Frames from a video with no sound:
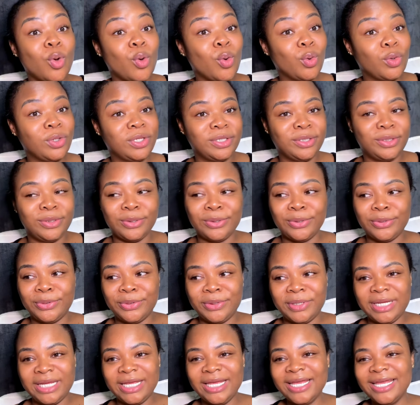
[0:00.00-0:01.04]
all the
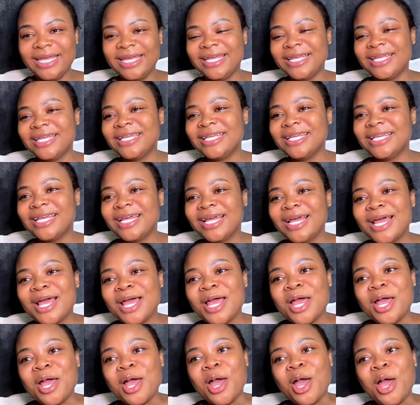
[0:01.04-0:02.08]
glory.
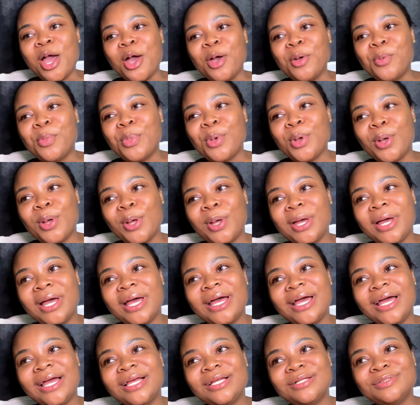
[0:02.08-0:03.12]

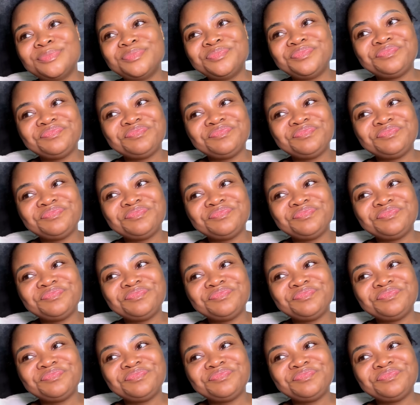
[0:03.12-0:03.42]
But